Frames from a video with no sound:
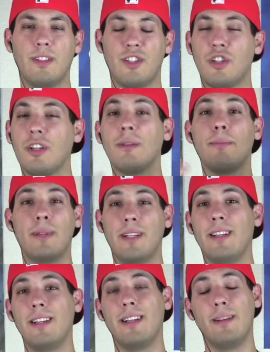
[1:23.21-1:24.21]
should have
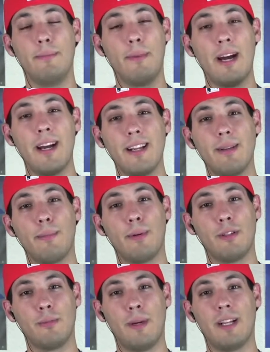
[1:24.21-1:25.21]
been, in my
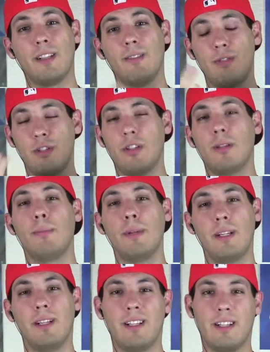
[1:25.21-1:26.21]
perspective, should have
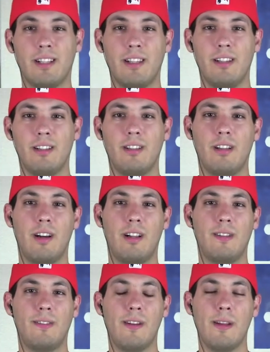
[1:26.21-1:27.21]
been elected into the
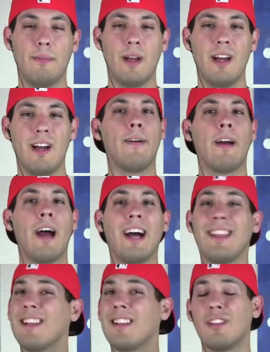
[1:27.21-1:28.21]
Hall of Fame.
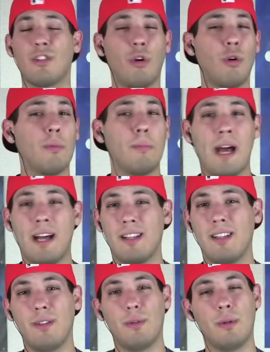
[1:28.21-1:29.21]
I think this whole
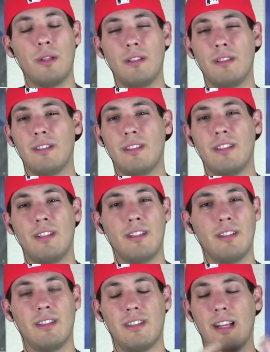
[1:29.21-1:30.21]
ballot was
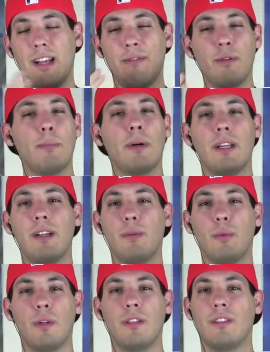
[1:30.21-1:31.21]
everybody
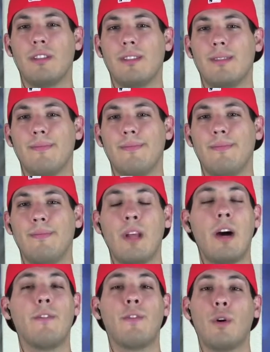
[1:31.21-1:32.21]
was
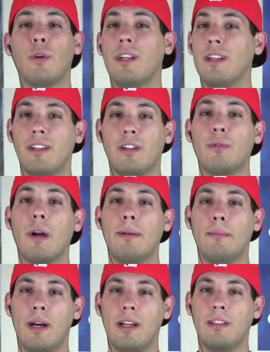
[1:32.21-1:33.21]
not voting in their
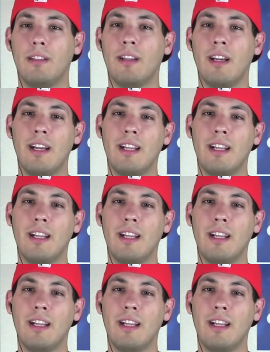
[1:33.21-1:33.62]
right minds.